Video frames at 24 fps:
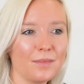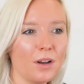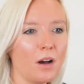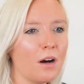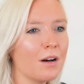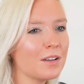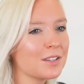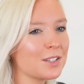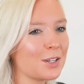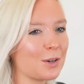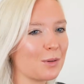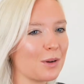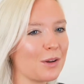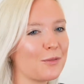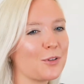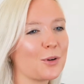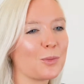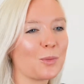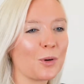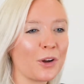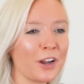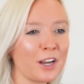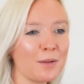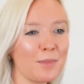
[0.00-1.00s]
Also, if you're
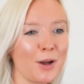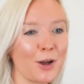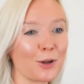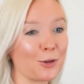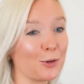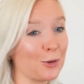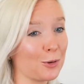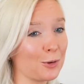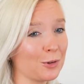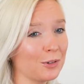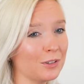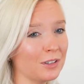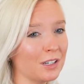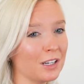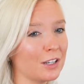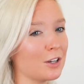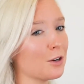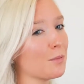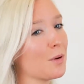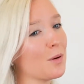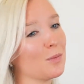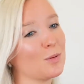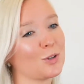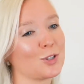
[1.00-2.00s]
worried about Google and
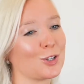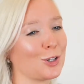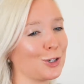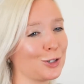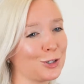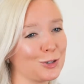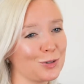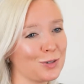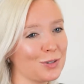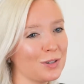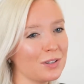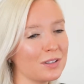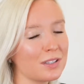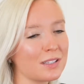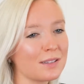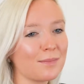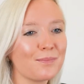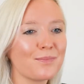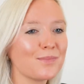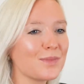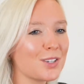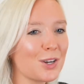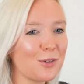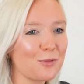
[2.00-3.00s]
your mobile search results,
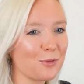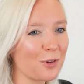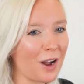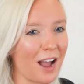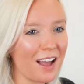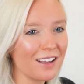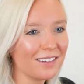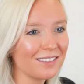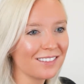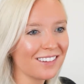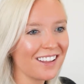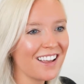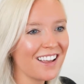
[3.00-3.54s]
don't fret.